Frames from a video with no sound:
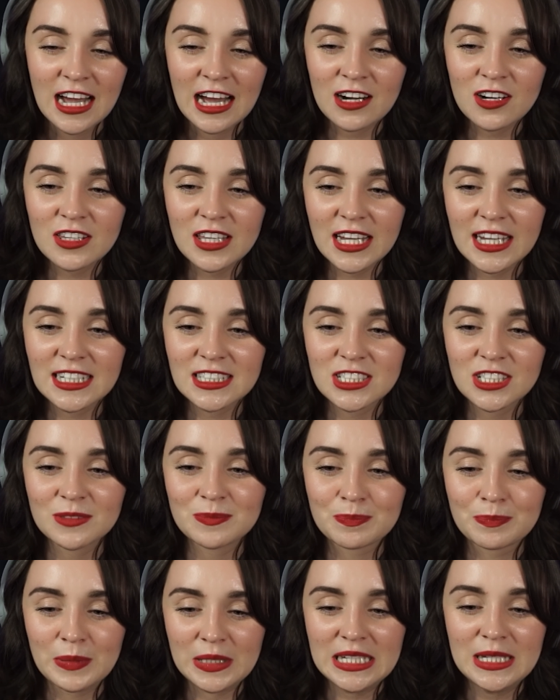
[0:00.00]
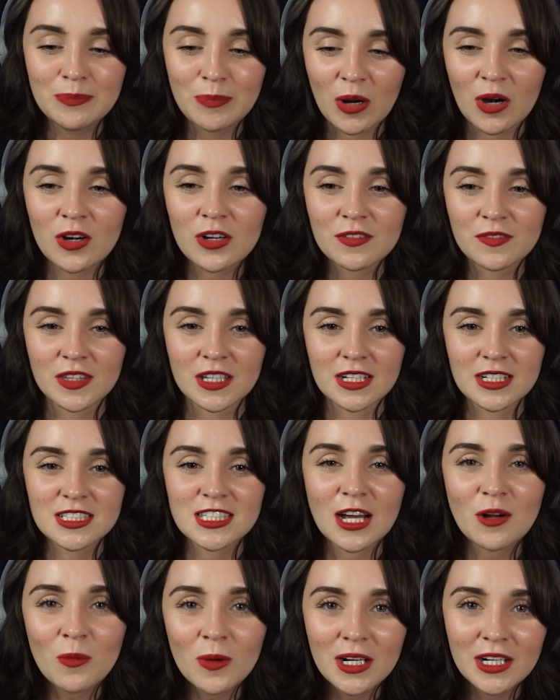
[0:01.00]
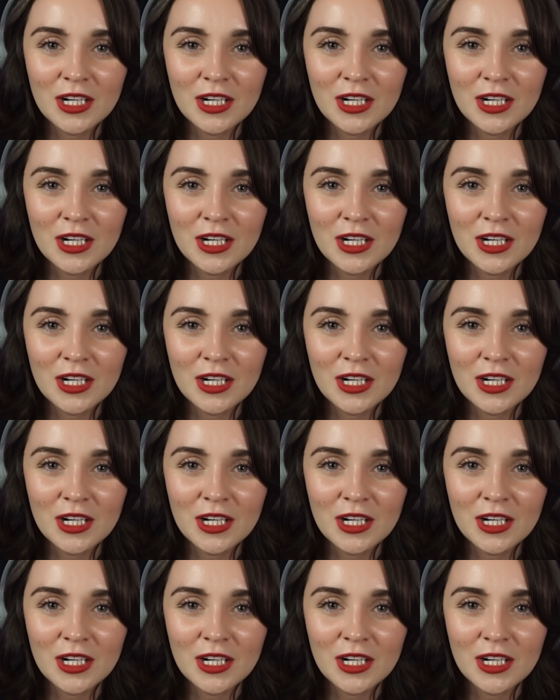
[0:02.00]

How do they get to be part of this? I want to